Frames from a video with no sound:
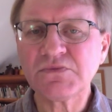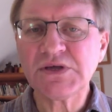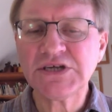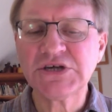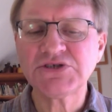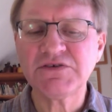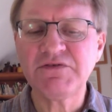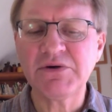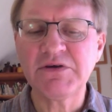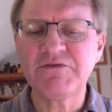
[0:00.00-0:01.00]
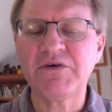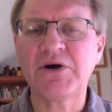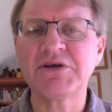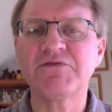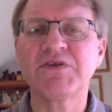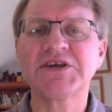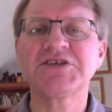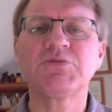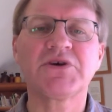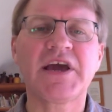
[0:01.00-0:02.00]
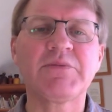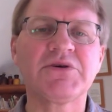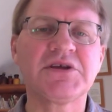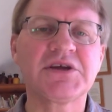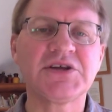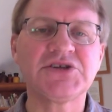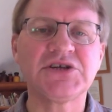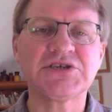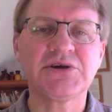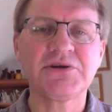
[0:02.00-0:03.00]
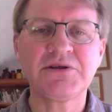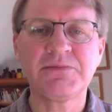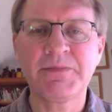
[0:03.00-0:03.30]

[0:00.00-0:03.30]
so it's a very fine, flexible camera that gets inserted.